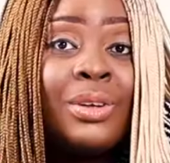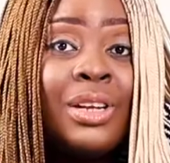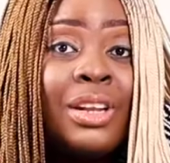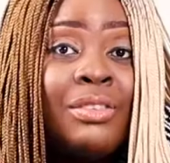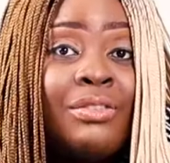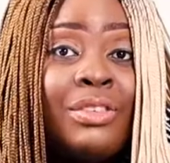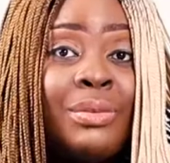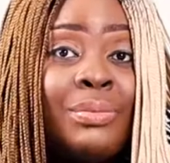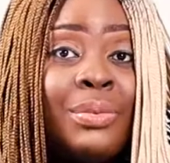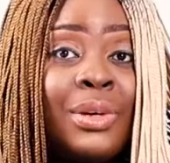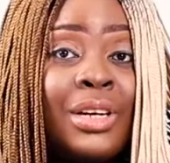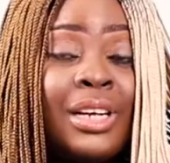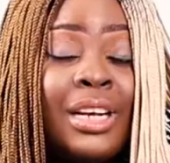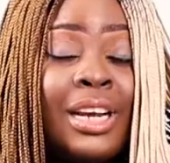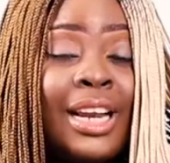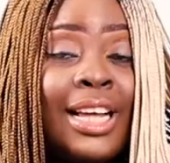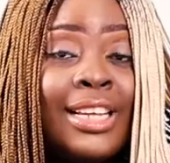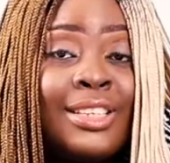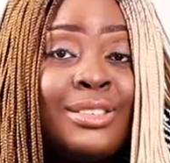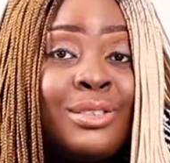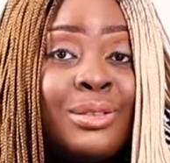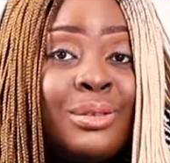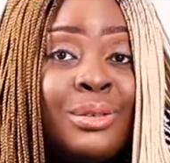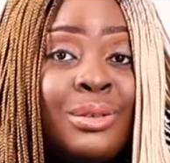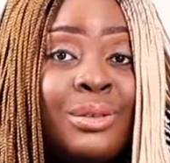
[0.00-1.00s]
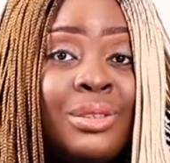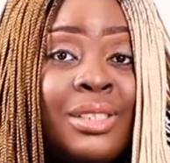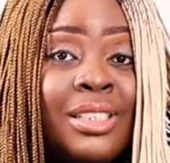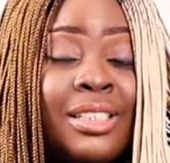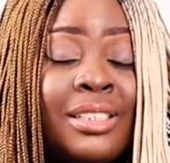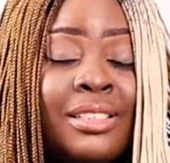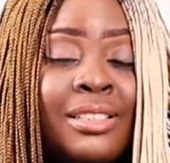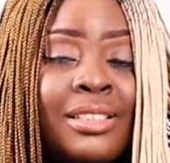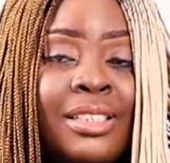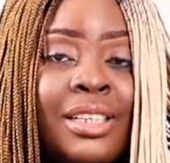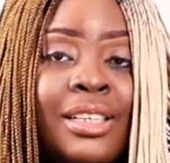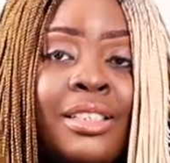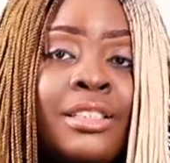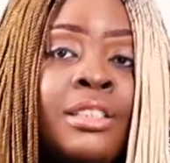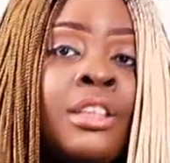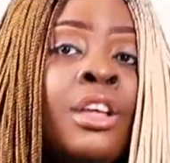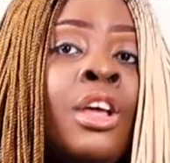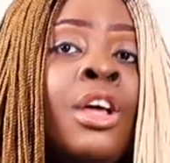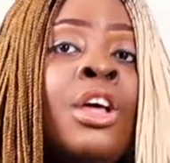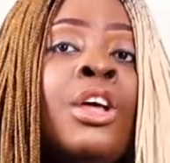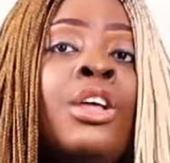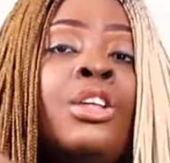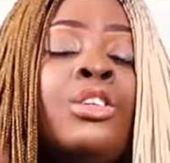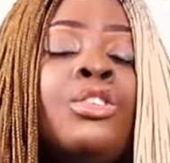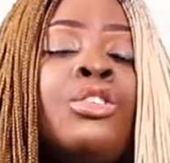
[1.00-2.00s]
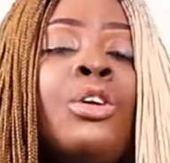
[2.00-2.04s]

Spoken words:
what everybody likes to do these days.